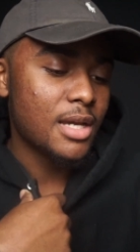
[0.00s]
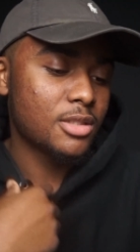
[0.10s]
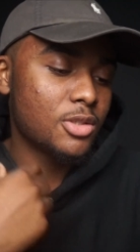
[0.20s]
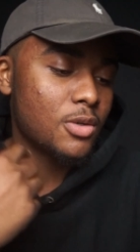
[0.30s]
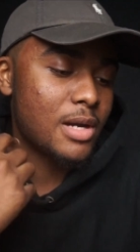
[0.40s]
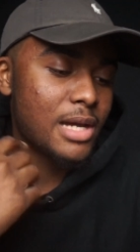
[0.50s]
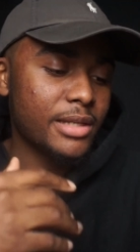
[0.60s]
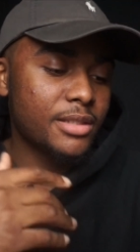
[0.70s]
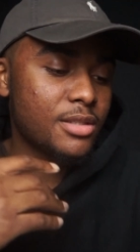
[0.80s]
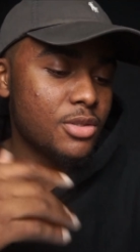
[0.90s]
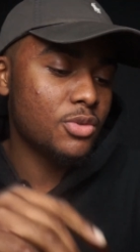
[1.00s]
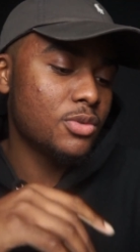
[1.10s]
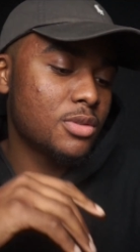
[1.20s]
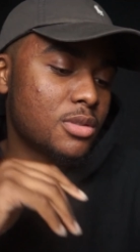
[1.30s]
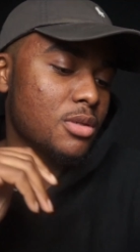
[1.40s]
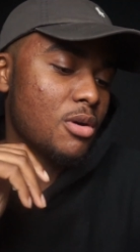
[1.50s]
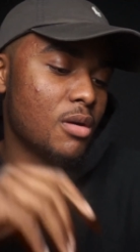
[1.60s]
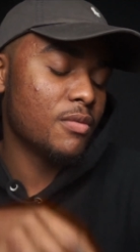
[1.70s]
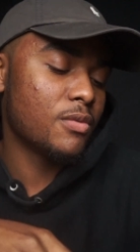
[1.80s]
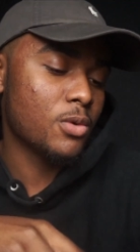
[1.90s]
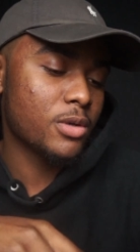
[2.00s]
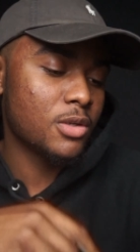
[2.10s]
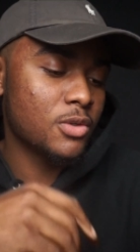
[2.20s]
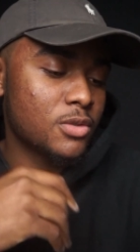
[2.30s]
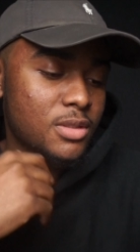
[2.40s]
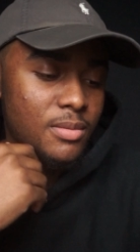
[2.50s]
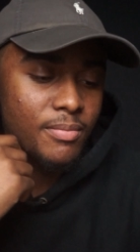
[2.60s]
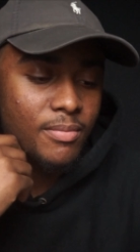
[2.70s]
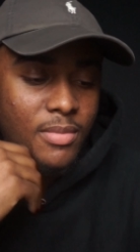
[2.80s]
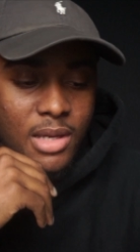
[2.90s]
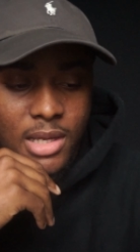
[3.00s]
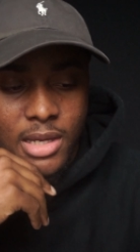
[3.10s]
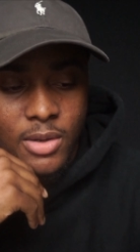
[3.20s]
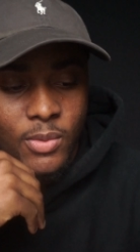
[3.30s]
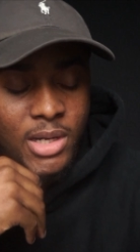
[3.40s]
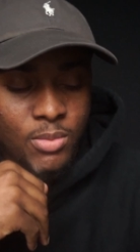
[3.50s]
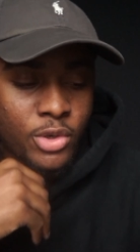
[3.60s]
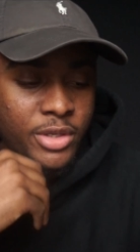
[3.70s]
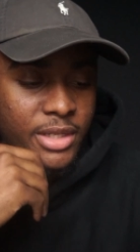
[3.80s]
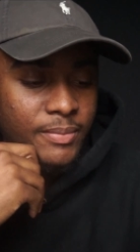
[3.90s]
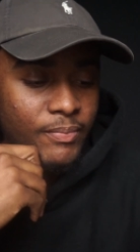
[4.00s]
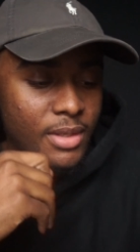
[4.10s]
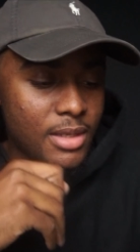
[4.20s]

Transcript: So I like to use all four of those when I'm working.